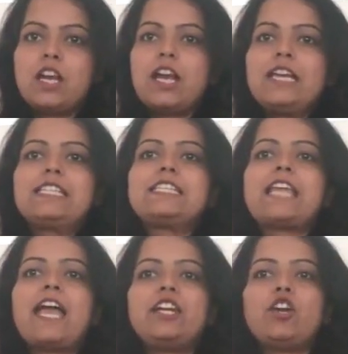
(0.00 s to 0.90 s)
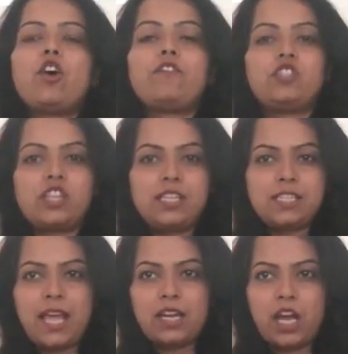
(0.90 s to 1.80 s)
It's a standard of just
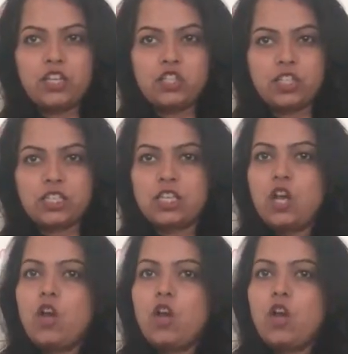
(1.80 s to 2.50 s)
and unjust,